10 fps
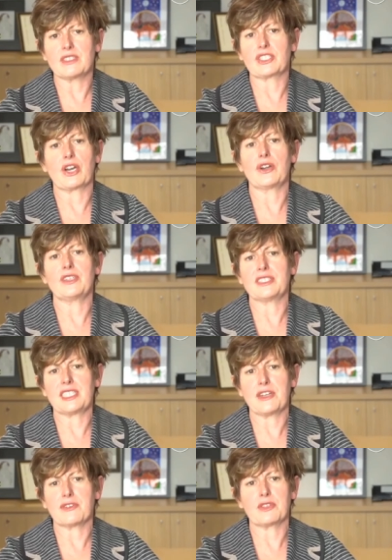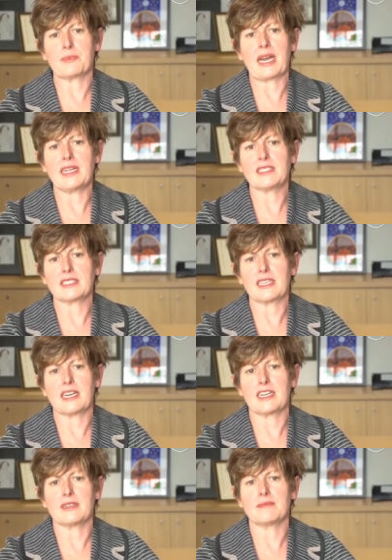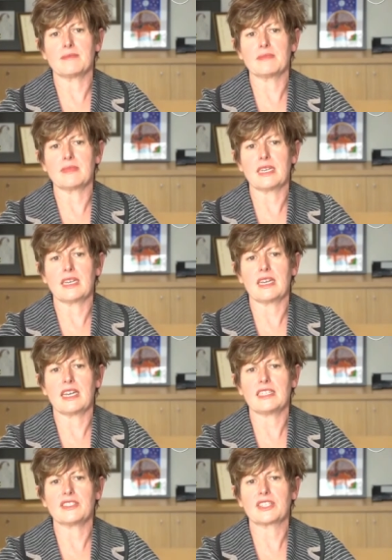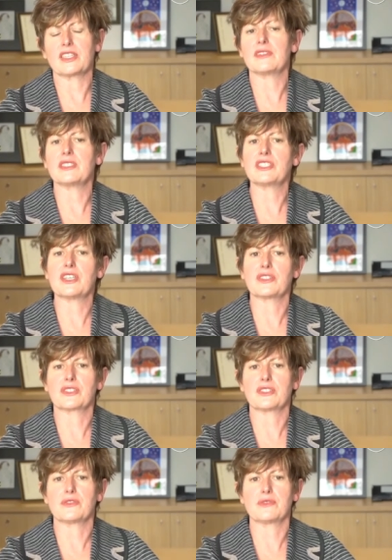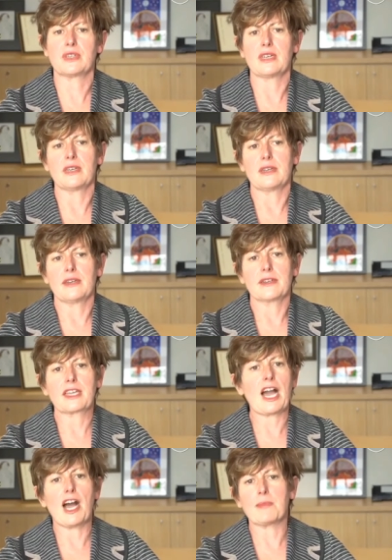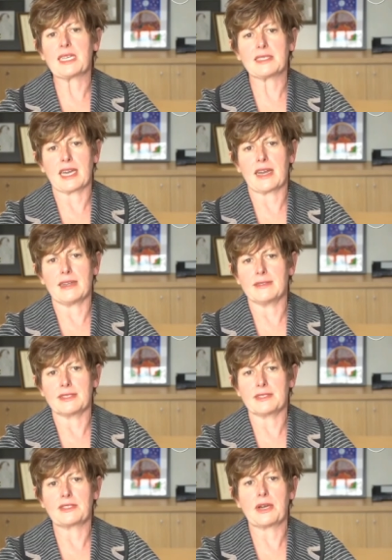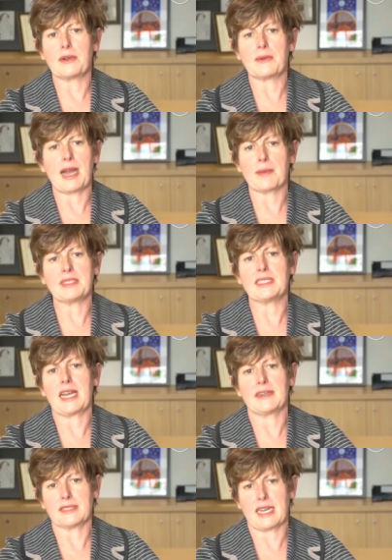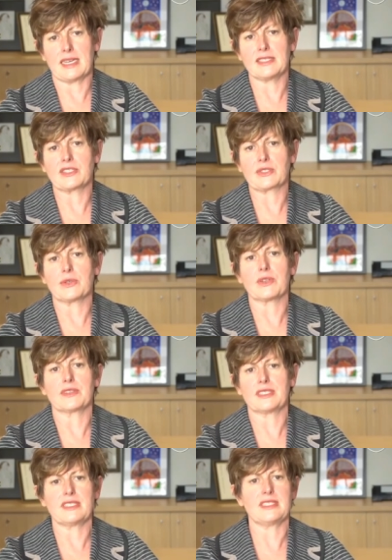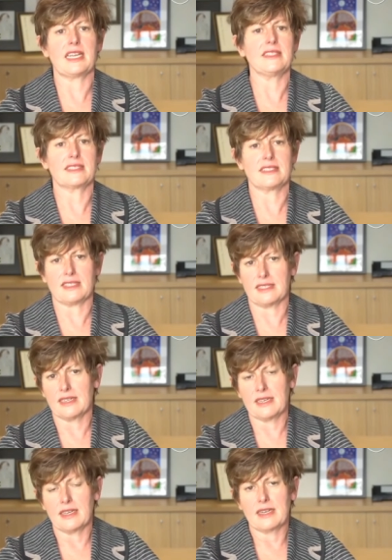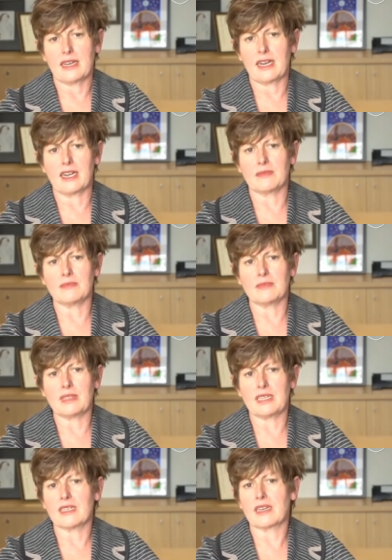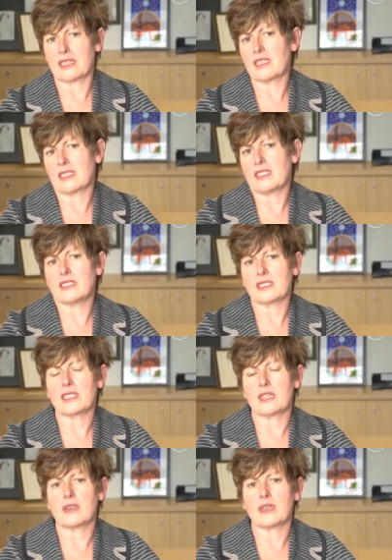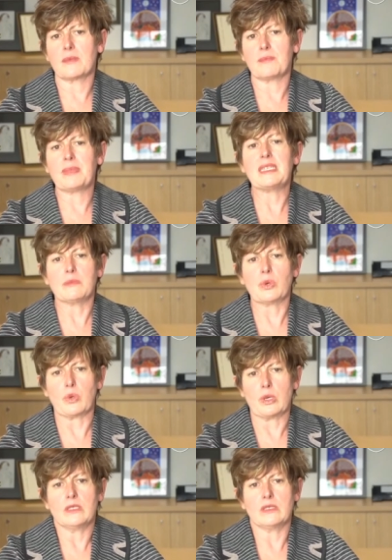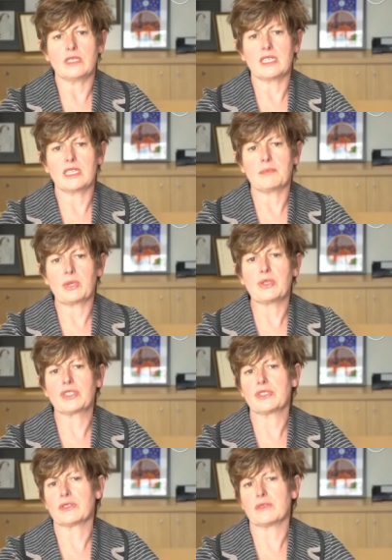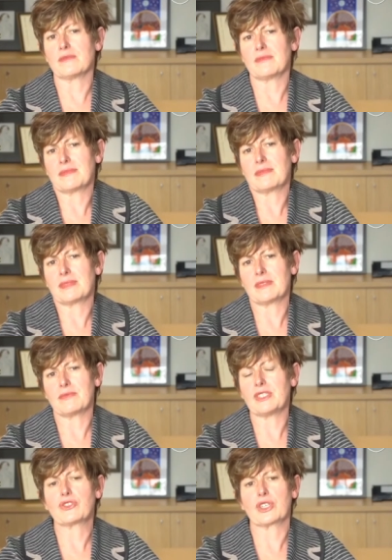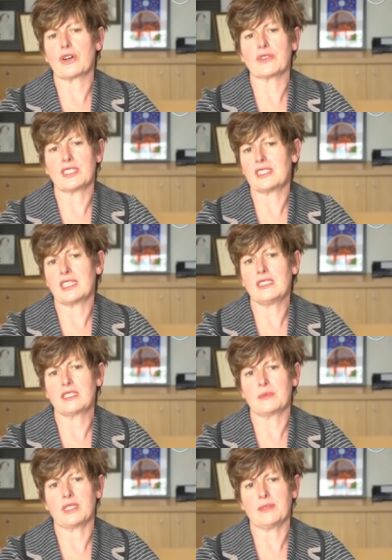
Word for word: the tone and tenor of the debate, um, and so there is no sort of calming days. There's no up and down days. It's all on this intensity, um, and I think it is a, a bit more a personal vitriol than it needs to be.